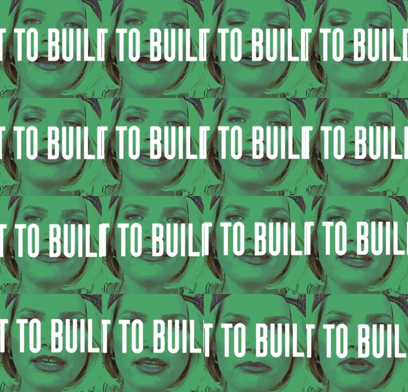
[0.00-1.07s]
out a
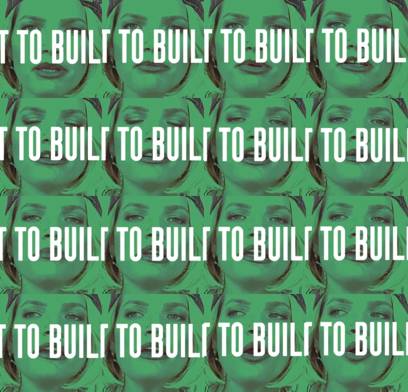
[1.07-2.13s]
team, a bigger
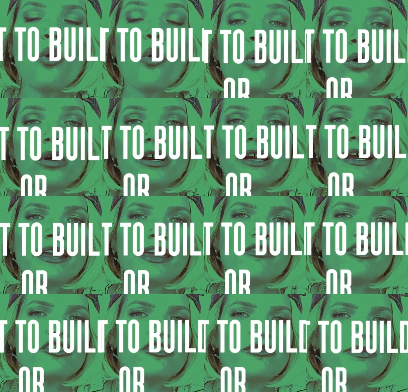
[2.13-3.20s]
company, or
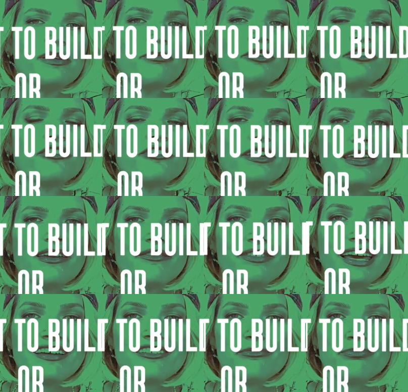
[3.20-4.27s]
even just be perceived
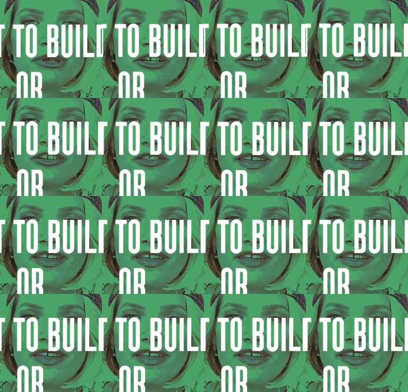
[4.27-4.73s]
as bigger